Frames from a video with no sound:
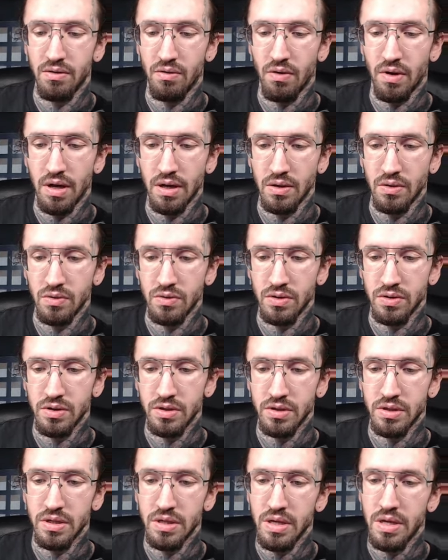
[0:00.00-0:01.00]
around
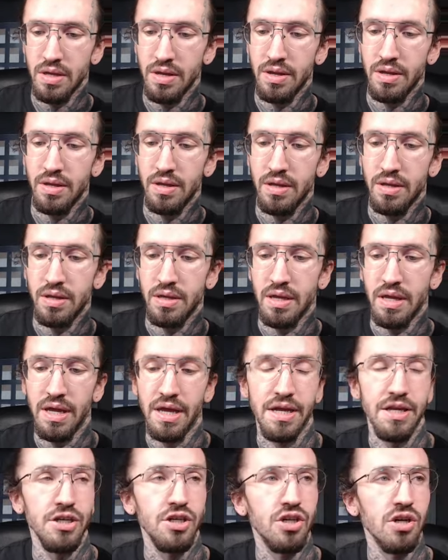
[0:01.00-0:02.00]

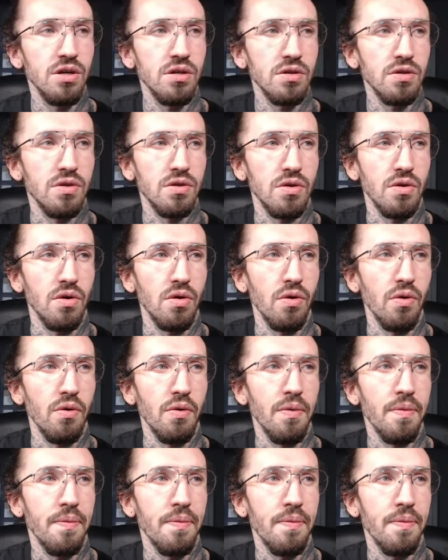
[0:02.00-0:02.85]
Asia. So